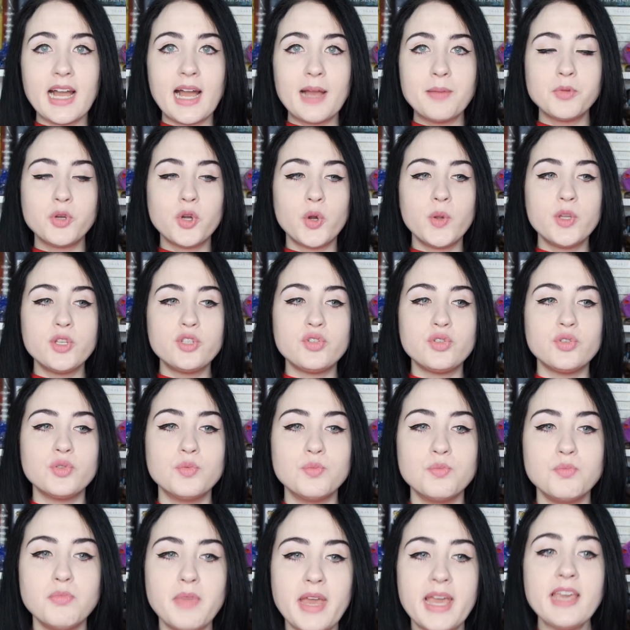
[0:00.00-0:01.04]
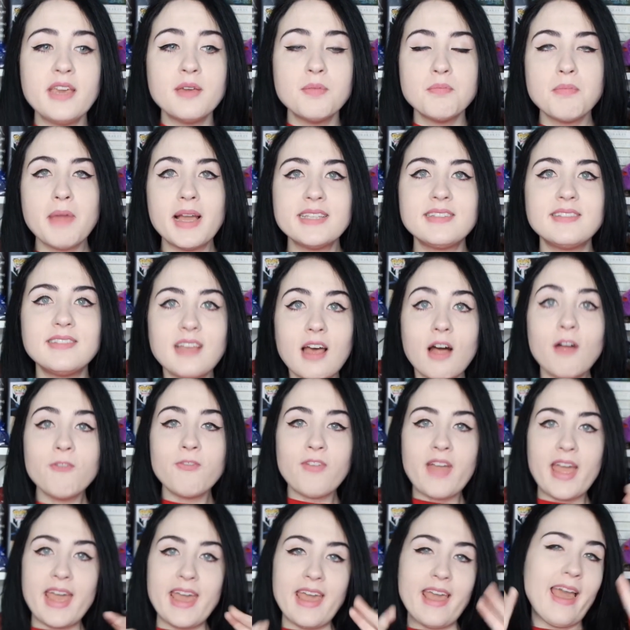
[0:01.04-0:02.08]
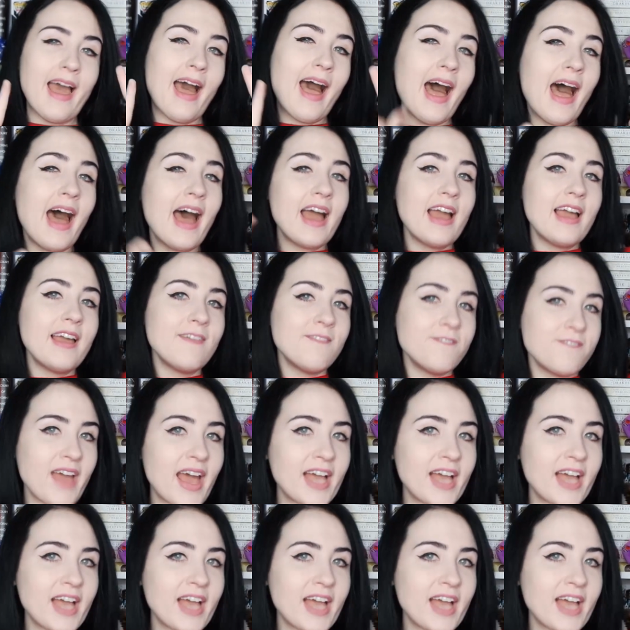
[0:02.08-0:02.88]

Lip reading: I'm going to make myself a high